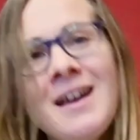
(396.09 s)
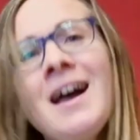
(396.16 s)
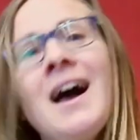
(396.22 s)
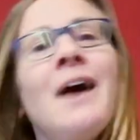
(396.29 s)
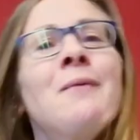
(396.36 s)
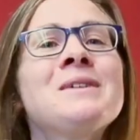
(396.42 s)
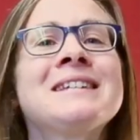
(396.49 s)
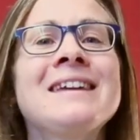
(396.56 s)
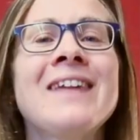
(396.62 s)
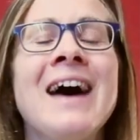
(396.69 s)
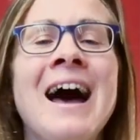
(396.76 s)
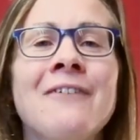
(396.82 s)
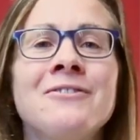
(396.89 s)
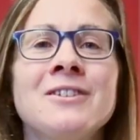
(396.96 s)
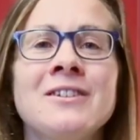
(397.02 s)
And we see
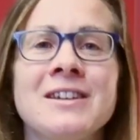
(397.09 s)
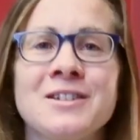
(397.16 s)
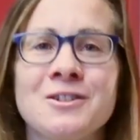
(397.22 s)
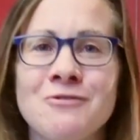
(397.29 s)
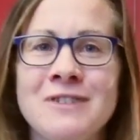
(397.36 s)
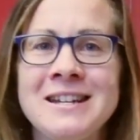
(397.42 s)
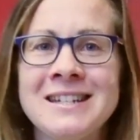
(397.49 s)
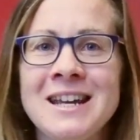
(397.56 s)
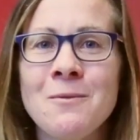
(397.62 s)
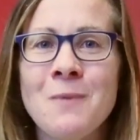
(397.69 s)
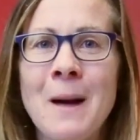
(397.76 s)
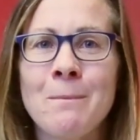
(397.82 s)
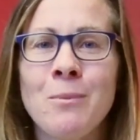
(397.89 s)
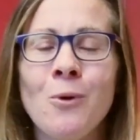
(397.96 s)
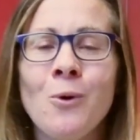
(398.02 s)
that after this greeting,
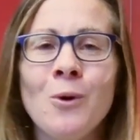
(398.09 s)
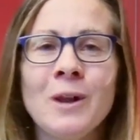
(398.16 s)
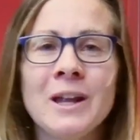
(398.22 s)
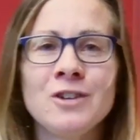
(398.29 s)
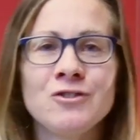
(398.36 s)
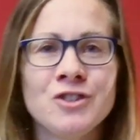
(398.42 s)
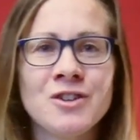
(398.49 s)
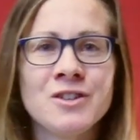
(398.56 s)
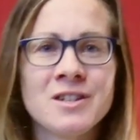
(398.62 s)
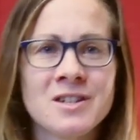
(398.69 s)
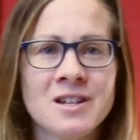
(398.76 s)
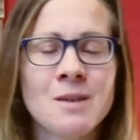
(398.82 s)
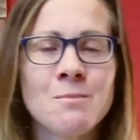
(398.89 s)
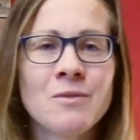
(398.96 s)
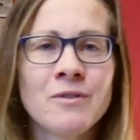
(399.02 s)
where Paul introduces a
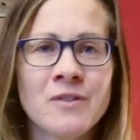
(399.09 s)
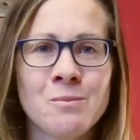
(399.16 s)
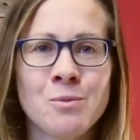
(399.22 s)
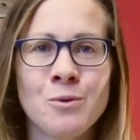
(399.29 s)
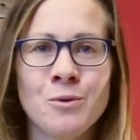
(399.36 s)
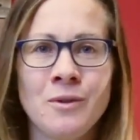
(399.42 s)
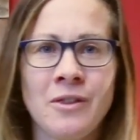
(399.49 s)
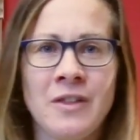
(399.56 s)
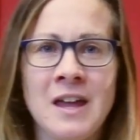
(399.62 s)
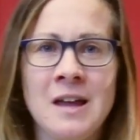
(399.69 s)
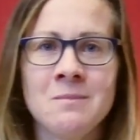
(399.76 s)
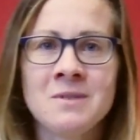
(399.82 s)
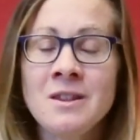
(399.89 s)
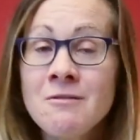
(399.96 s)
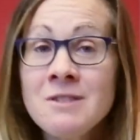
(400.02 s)
number of important
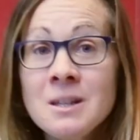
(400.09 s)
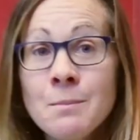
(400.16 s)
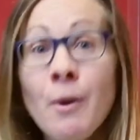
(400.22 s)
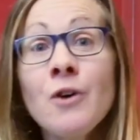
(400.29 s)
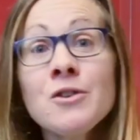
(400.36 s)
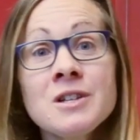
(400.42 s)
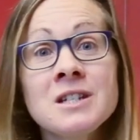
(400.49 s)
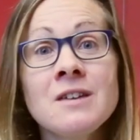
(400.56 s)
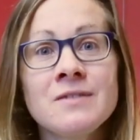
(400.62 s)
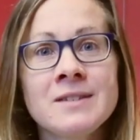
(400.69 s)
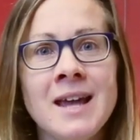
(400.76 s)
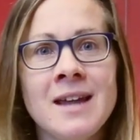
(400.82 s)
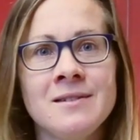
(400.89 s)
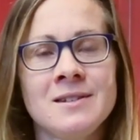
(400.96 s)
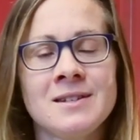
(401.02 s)
themes, and there is a positive
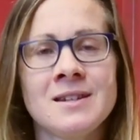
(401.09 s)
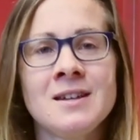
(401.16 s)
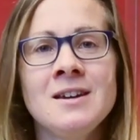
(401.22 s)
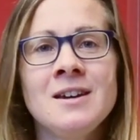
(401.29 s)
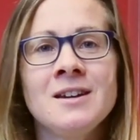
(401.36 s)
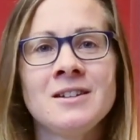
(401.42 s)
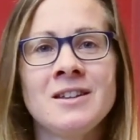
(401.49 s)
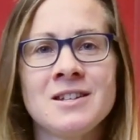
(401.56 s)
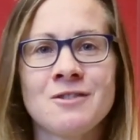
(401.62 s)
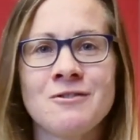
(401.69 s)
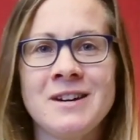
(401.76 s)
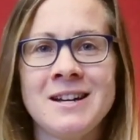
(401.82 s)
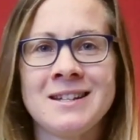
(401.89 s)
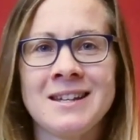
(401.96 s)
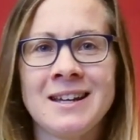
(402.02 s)
sense to this
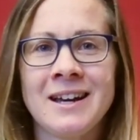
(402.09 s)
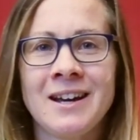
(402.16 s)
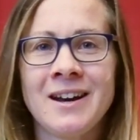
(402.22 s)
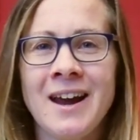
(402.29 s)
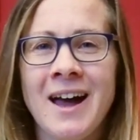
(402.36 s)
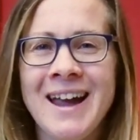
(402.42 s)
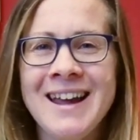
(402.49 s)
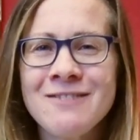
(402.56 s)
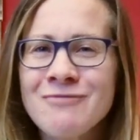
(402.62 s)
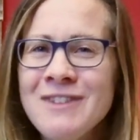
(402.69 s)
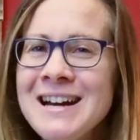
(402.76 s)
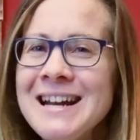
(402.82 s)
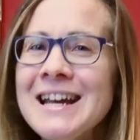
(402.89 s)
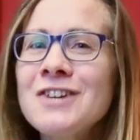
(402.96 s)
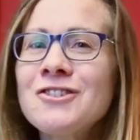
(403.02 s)
greeting, and it's
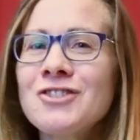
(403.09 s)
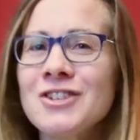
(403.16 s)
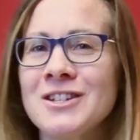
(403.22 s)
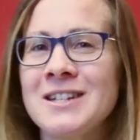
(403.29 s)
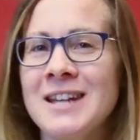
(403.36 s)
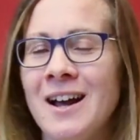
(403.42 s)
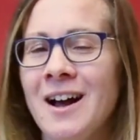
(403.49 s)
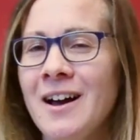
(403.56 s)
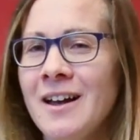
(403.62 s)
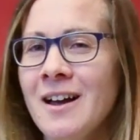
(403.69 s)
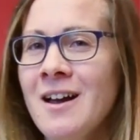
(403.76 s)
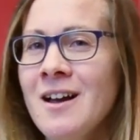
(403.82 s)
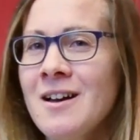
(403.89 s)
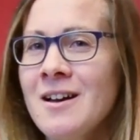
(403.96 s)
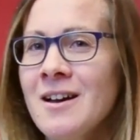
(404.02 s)
really interesting. I
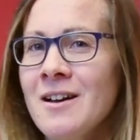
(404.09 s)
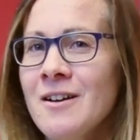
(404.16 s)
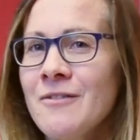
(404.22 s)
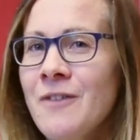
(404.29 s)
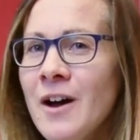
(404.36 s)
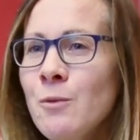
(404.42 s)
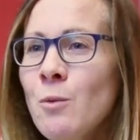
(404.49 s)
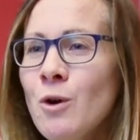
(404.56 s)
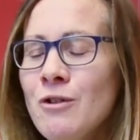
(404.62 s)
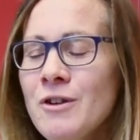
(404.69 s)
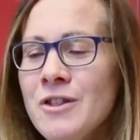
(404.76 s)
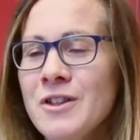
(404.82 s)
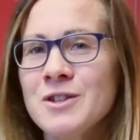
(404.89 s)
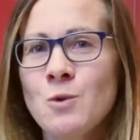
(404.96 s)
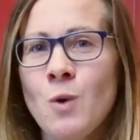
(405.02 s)
find 1
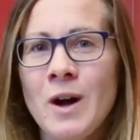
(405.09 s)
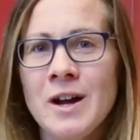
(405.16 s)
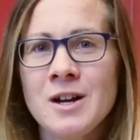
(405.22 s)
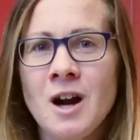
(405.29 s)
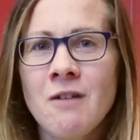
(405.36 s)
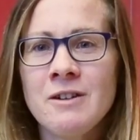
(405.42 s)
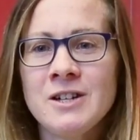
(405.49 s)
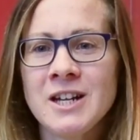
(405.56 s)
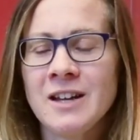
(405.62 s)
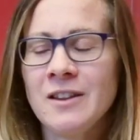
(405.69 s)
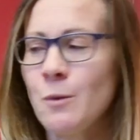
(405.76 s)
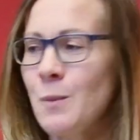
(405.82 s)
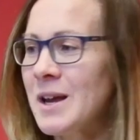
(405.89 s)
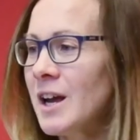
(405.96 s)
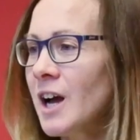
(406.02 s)
Corinthians quite encouraging in
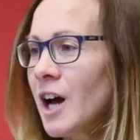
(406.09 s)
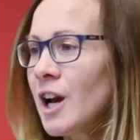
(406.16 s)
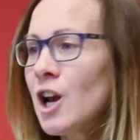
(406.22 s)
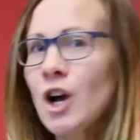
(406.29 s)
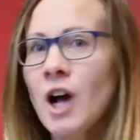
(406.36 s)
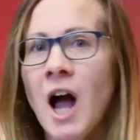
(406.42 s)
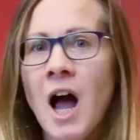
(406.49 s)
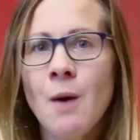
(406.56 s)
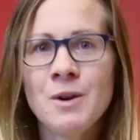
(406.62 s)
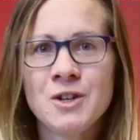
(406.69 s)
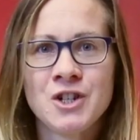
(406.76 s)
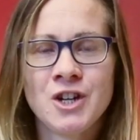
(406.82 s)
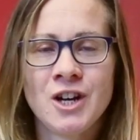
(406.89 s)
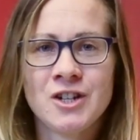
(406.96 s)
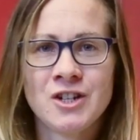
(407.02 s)
that we can kind of look at our
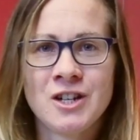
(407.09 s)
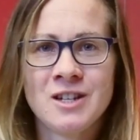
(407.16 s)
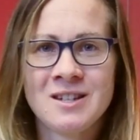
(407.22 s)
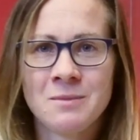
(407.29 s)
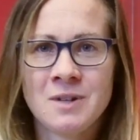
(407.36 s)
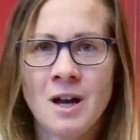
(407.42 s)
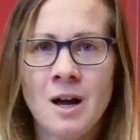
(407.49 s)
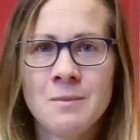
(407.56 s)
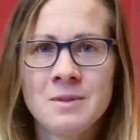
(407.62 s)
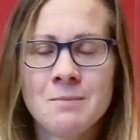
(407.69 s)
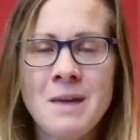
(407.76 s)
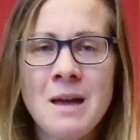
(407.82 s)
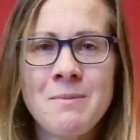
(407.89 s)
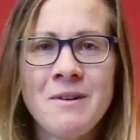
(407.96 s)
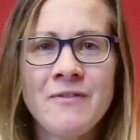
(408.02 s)
churches sometimes and
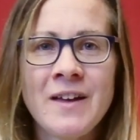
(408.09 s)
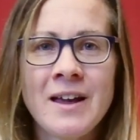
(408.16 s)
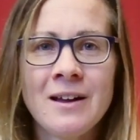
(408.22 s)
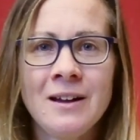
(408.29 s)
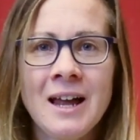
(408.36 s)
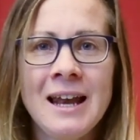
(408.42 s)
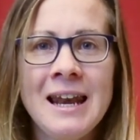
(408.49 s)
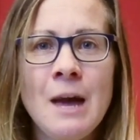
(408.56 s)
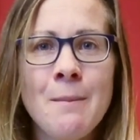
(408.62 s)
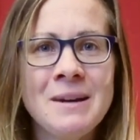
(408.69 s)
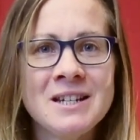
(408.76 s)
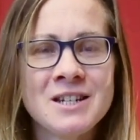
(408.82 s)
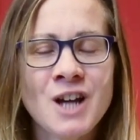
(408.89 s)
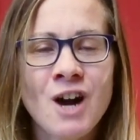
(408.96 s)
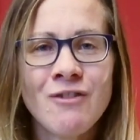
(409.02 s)
maybe feel a little bit
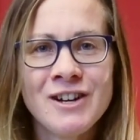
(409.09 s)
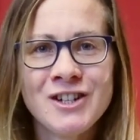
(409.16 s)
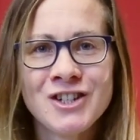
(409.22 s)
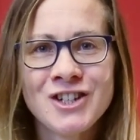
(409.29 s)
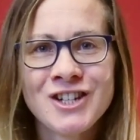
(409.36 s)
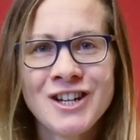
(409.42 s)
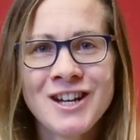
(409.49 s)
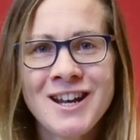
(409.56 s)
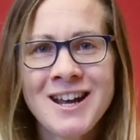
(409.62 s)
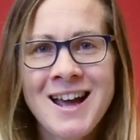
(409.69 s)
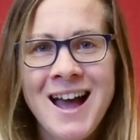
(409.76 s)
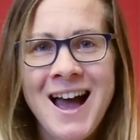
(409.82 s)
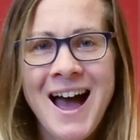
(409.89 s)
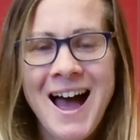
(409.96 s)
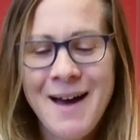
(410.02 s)
discouraged.
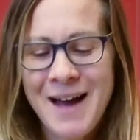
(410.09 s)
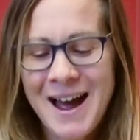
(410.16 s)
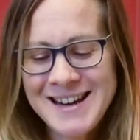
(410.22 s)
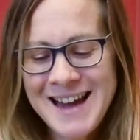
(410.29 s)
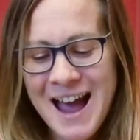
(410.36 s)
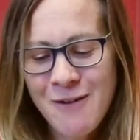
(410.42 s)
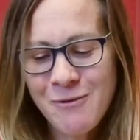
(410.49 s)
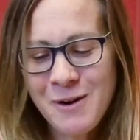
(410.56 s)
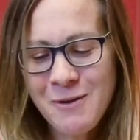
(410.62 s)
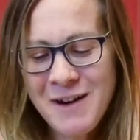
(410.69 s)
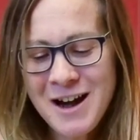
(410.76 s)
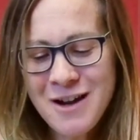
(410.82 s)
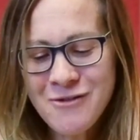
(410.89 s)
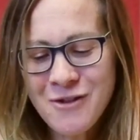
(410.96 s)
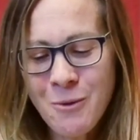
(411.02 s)
And yet, if we
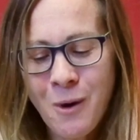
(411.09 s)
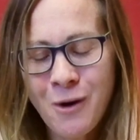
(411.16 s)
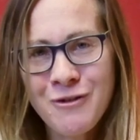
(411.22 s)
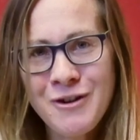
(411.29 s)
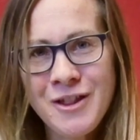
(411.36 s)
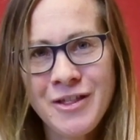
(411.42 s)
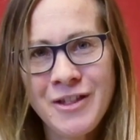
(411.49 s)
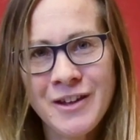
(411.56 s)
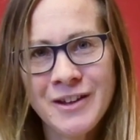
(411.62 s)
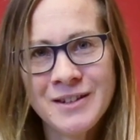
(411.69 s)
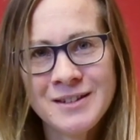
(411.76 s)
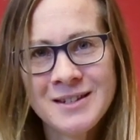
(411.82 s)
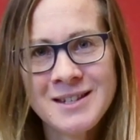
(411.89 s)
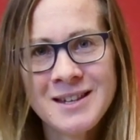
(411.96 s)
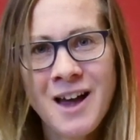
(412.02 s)
read through 1
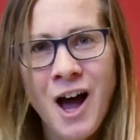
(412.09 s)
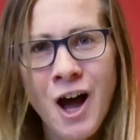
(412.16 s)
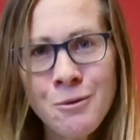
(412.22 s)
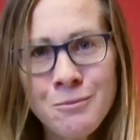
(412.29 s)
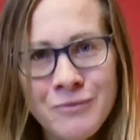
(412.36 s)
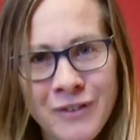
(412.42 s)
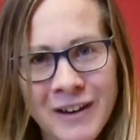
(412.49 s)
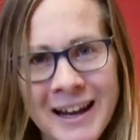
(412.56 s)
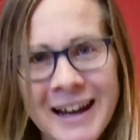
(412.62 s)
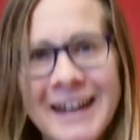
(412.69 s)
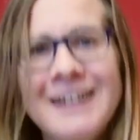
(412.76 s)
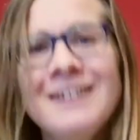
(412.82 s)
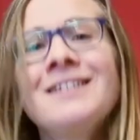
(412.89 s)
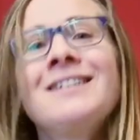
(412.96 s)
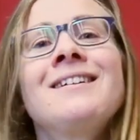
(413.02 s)
Corinthians,
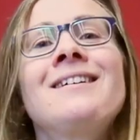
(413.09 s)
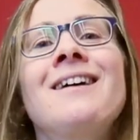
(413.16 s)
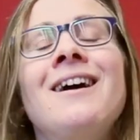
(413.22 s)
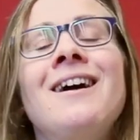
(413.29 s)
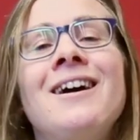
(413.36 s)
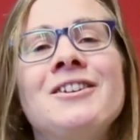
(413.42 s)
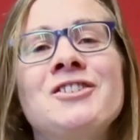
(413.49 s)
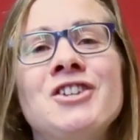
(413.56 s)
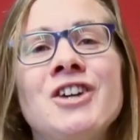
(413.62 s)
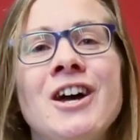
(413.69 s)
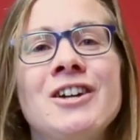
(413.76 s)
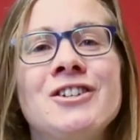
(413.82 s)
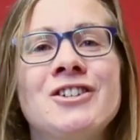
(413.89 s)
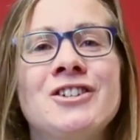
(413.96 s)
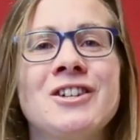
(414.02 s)
hopefully our
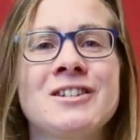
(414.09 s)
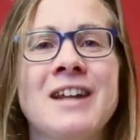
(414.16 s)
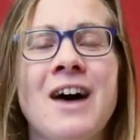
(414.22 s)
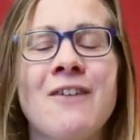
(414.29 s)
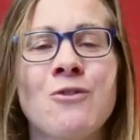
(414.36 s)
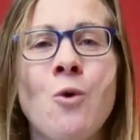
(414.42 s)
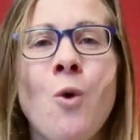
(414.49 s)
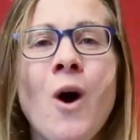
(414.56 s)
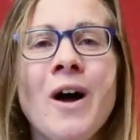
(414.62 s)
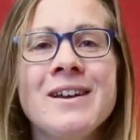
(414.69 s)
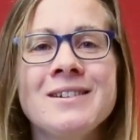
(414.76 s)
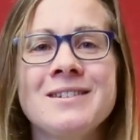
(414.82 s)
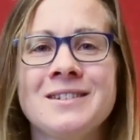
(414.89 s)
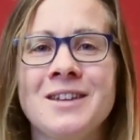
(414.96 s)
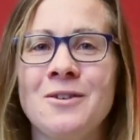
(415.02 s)
church doesn't have
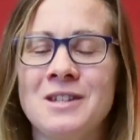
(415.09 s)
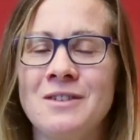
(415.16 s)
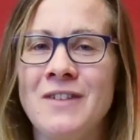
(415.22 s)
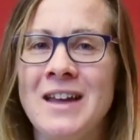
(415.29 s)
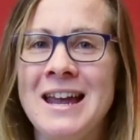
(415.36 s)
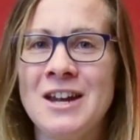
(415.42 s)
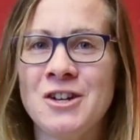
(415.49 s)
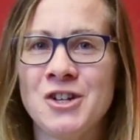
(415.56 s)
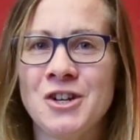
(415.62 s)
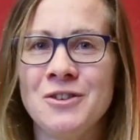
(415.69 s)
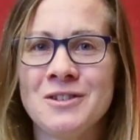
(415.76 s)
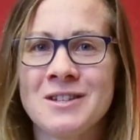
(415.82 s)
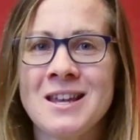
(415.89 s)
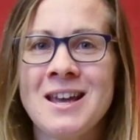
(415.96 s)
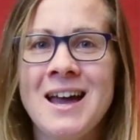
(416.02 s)
quite so severe
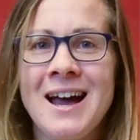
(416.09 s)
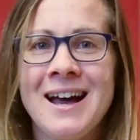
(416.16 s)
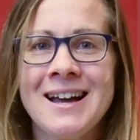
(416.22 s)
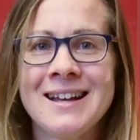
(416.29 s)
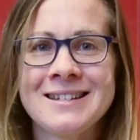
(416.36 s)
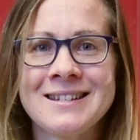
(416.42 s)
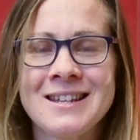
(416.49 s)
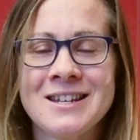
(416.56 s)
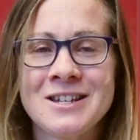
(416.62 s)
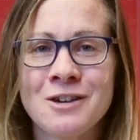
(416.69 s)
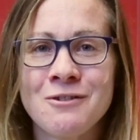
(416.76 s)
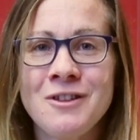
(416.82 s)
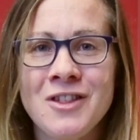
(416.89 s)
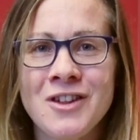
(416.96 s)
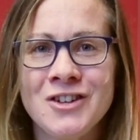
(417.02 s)
issues as this
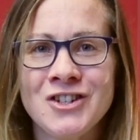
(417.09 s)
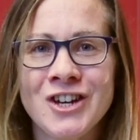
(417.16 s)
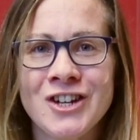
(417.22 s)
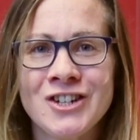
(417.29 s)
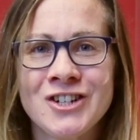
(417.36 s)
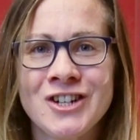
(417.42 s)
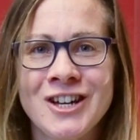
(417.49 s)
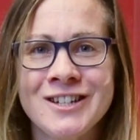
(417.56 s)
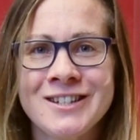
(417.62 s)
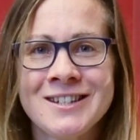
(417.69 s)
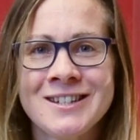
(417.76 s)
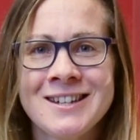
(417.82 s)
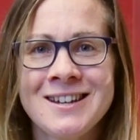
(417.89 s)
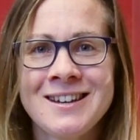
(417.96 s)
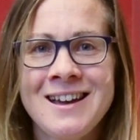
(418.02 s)
Corinthian church
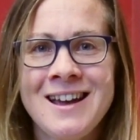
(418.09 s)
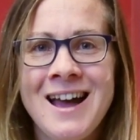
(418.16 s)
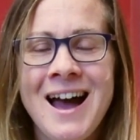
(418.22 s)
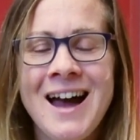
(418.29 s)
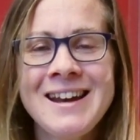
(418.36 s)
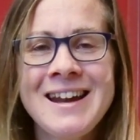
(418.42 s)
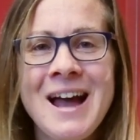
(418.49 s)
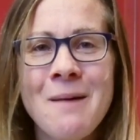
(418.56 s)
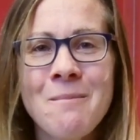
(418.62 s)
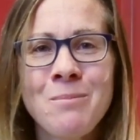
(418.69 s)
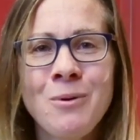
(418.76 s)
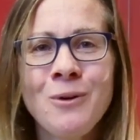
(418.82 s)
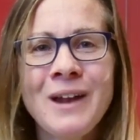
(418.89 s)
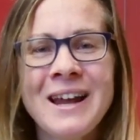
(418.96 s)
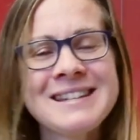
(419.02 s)
does. And yet,
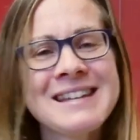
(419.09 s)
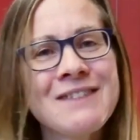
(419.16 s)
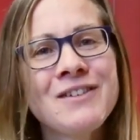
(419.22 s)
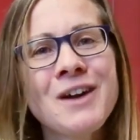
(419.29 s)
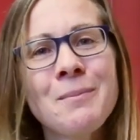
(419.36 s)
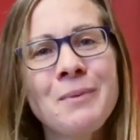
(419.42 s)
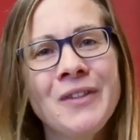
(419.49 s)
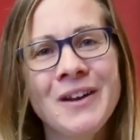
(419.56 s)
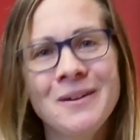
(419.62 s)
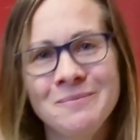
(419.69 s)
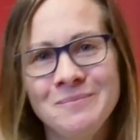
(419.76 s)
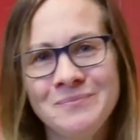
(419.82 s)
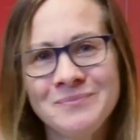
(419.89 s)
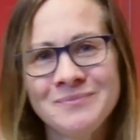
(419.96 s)
Paul hasn't given up on them.